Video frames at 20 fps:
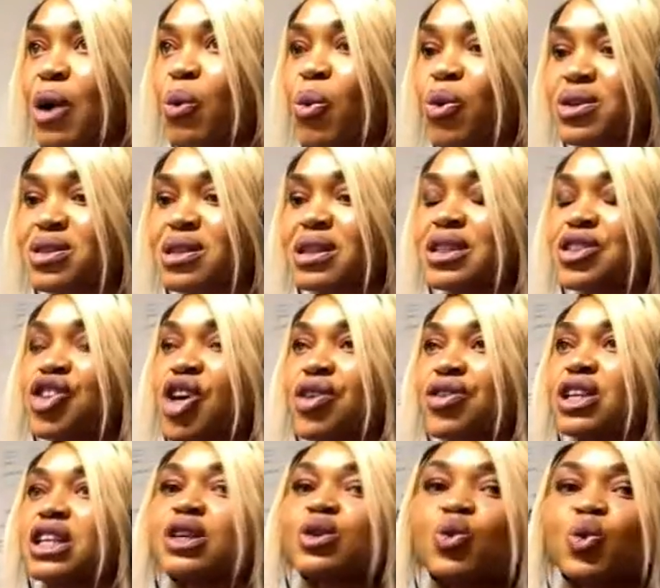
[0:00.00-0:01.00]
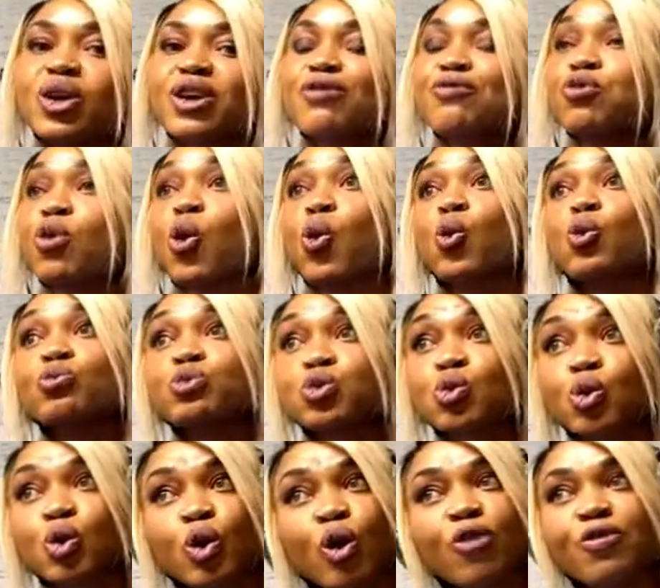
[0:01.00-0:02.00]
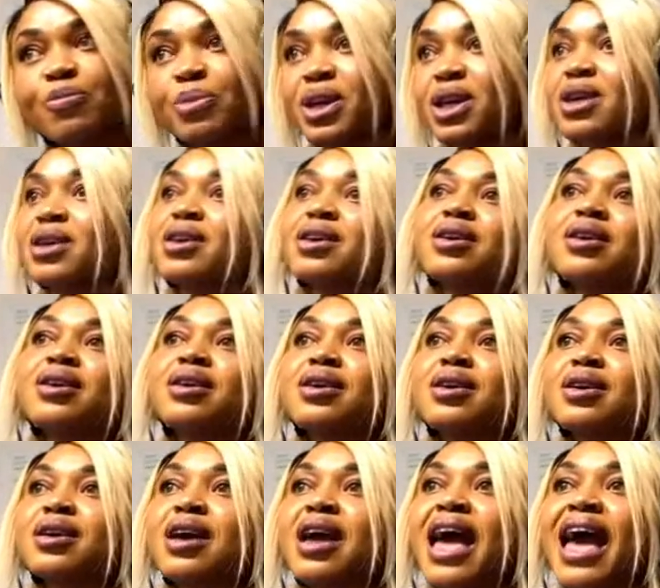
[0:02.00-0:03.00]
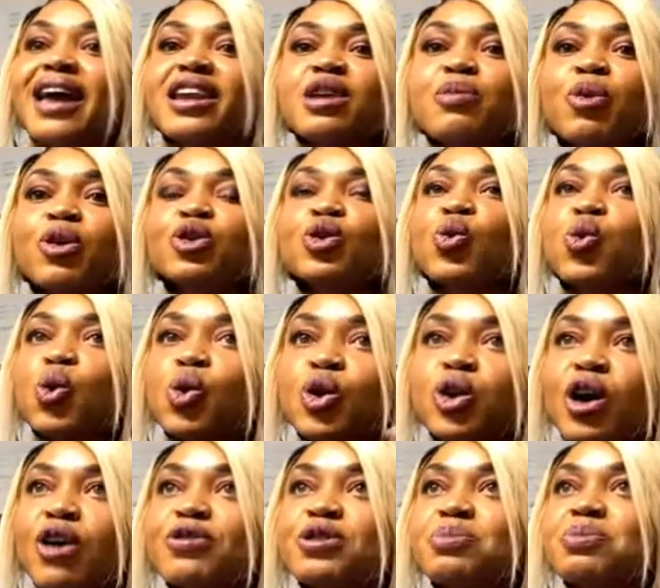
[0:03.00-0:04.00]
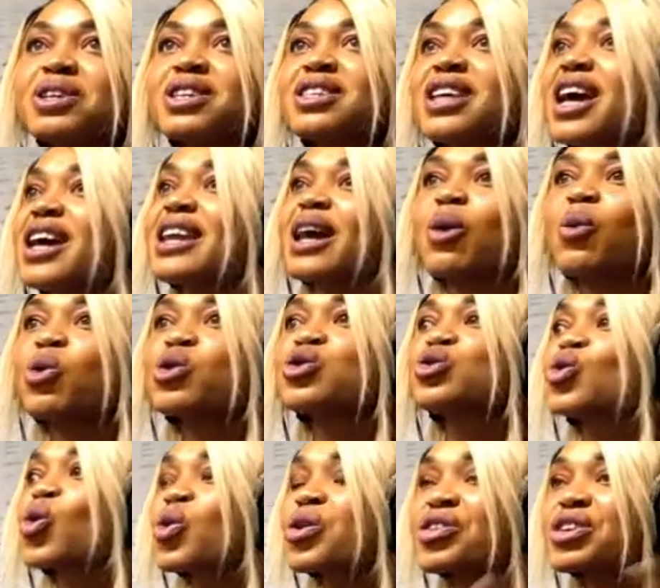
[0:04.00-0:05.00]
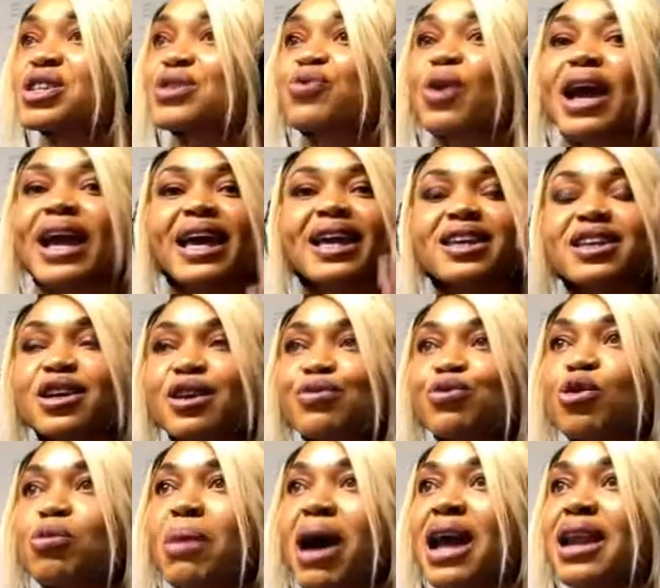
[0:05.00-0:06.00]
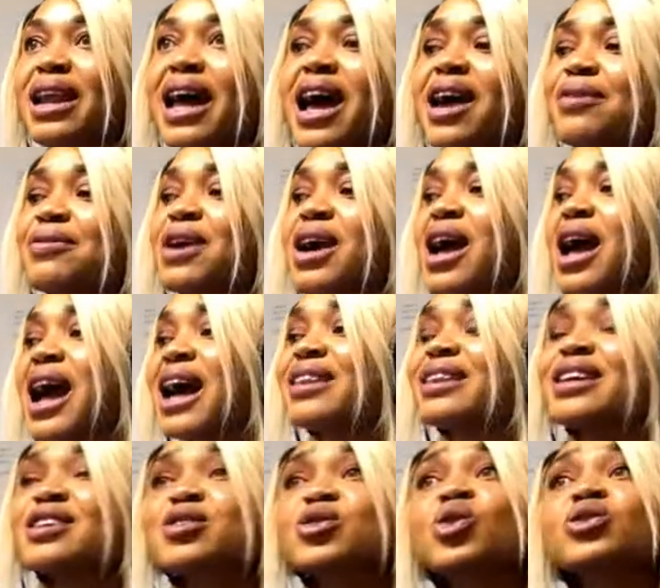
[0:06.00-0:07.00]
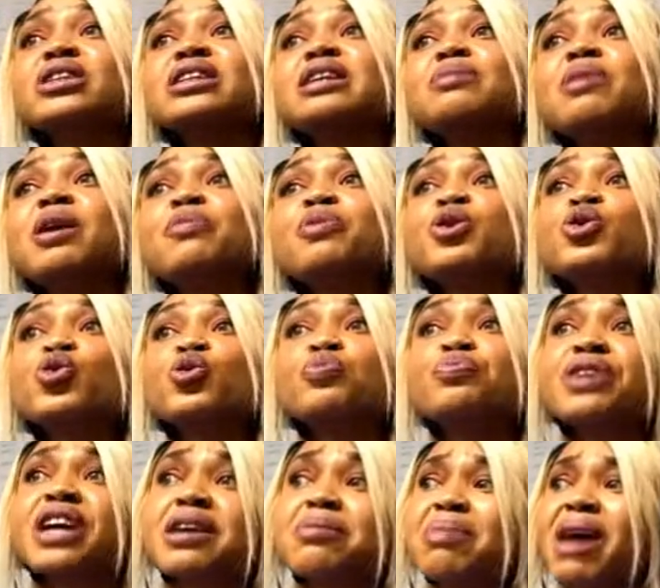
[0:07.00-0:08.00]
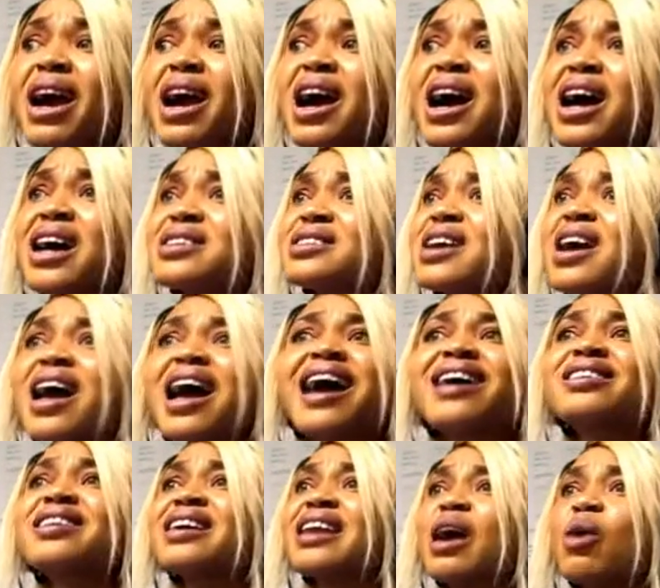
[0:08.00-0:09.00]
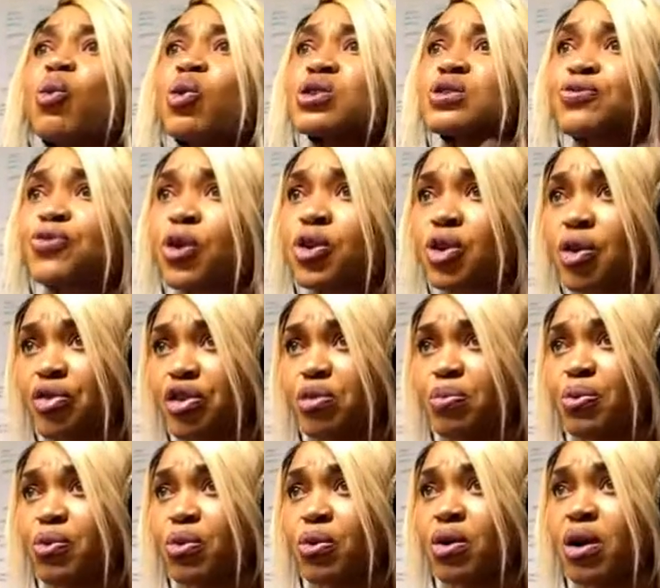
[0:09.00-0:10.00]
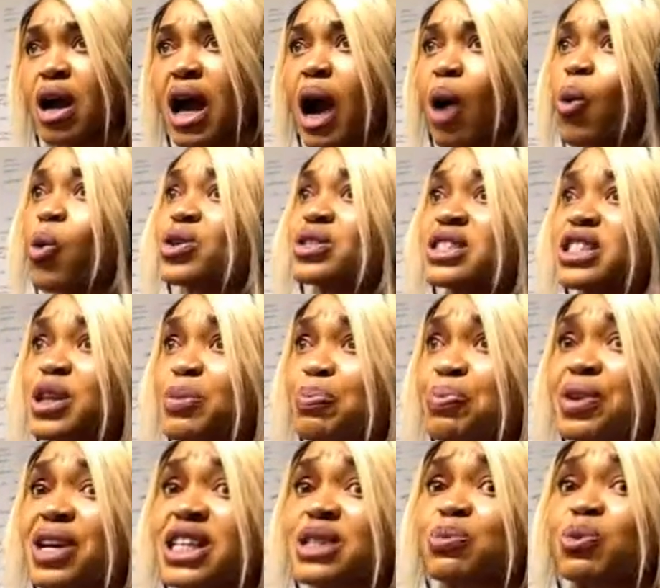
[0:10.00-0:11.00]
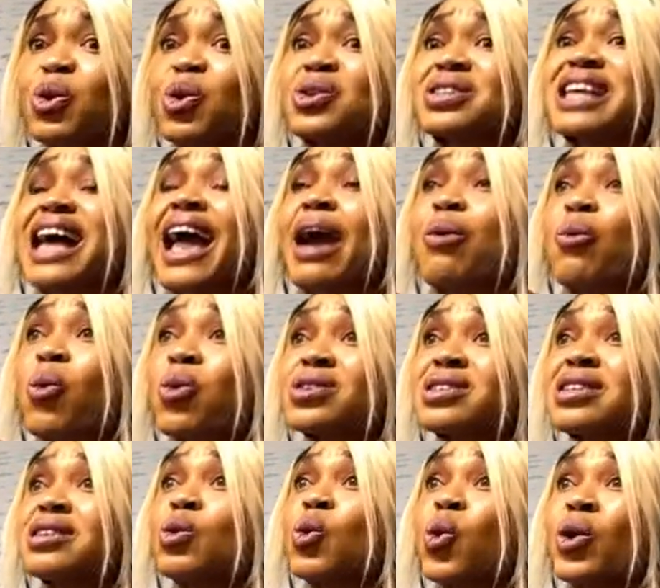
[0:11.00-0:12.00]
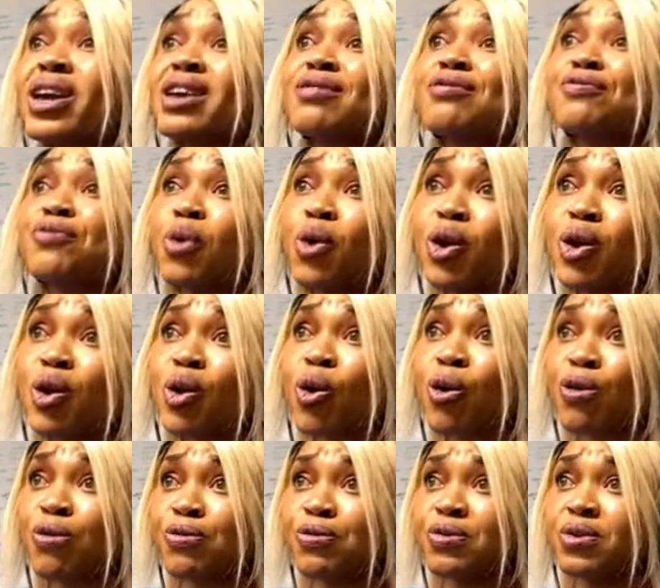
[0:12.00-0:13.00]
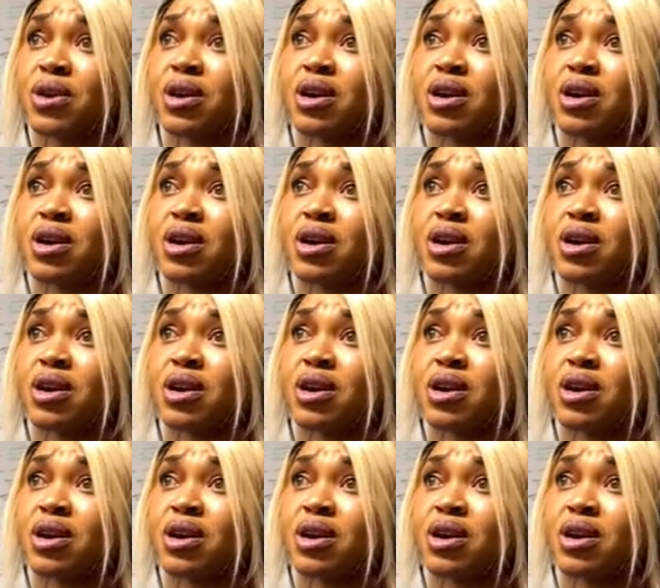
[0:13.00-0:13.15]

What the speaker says: I was literally looking for whom to love me. Anybody who loved me then, I was so grateful. I can give you my life. And then suddenly maybe you break my heart. And then I was vulnerable. I was depressed because I was looking for love.